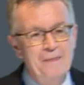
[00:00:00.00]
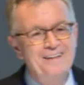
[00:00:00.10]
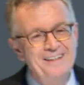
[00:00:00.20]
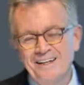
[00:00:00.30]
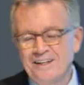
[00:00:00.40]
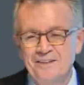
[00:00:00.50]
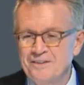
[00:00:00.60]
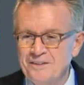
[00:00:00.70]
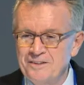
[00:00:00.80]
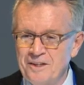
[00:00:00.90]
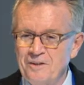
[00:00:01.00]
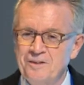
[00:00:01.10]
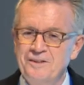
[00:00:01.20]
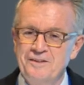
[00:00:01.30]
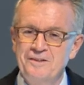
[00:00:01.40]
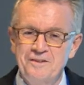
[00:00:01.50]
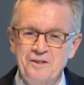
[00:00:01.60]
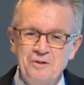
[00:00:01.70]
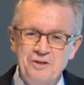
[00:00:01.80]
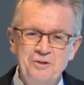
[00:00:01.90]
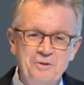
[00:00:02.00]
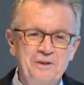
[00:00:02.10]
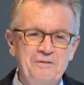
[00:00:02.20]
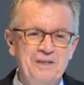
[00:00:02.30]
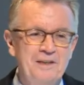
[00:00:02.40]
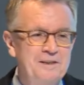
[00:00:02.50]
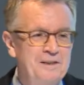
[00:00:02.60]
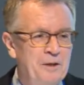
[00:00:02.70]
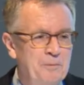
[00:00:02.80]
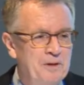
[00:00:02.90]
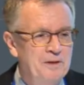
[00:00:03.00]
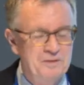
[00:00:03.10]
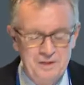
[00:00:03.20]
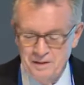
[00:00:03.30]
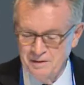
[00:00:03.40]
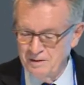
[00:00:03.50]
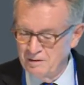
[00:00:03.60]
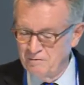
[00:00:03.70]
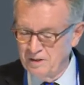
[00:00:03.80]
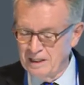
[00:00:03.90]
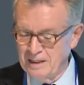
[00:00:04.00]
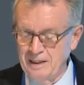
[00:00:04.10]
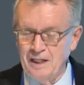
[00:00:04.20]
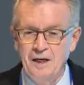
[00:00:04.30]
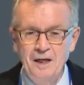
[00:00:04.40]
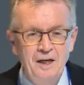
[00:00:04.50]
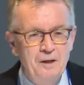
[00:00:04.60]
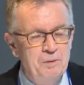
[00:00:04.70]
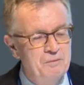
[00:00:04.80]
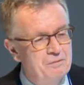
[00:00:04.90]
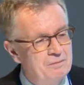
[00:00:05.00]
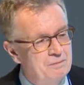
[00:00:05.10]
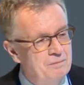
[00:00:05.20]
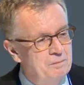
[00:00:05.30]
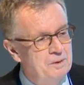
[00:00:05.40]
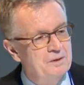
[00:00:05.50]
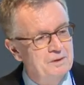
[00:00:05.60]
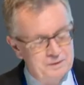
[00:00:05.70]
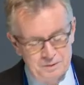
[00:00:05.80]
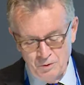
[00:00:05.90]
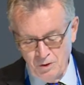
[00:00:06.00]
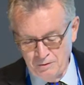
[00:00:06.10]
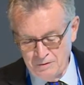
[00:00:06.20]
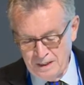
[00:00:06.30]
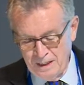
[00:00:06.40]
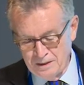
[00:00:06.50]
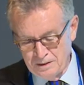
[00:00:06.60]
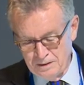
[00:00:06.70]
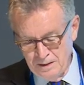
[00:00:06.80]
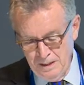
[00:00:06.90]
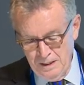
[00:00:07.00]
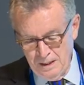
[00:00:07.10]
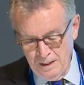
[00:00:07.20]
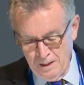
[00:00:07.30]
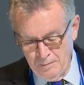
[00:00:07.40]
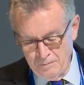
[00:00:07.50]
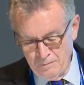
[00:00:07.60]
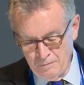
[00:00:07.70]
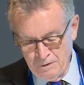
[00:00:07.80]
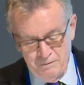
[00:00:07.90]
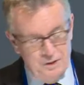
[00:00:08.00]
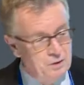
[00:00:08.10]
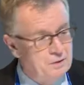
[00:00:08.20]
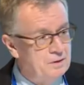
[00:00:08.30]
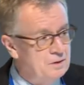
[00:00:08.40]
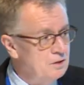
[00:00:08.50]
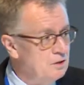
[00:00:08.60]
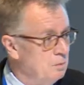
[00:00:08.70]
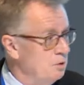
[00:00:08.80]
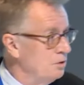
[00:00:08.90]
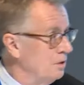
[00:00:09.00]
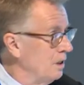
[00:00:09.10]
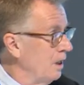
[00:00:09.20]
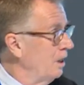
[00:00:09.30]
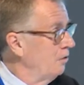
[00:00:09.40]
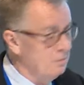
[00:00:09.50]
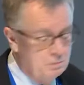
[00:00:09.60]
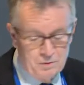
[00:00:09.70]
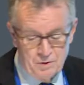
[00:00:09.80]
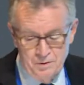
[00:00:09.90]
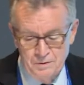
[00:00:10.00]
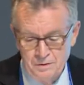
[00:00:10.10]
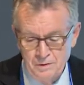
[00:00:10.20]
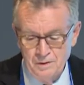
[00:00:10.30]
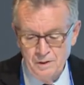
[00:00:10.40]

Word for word: Yeah, it's so intuitive, that statement, and very clear, but there are some qualifications. We know that the distribution of the gains from growth